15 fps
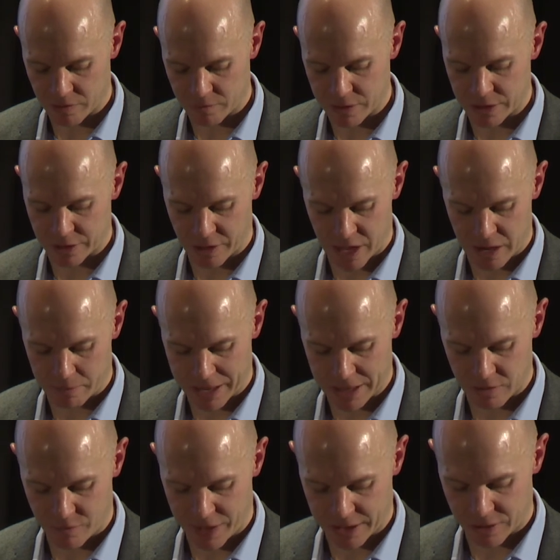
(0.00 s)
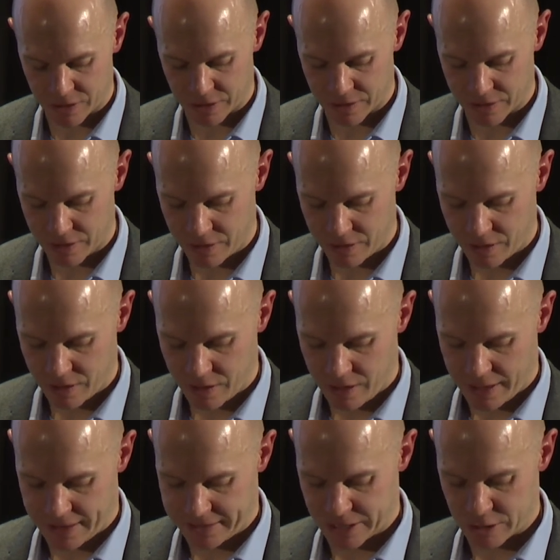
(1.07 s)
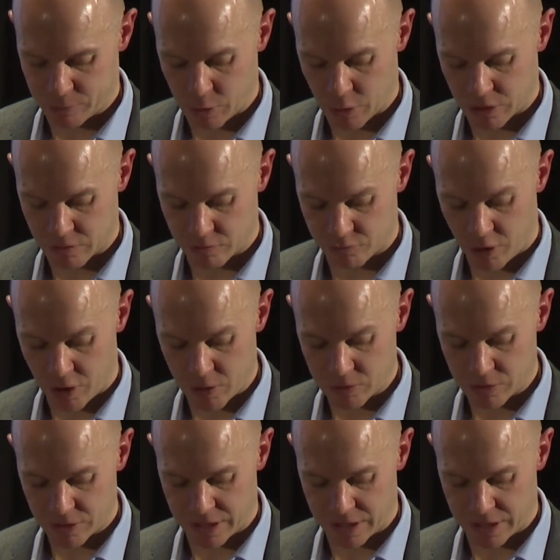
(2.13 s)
for the design, manufacture, distribution of drones,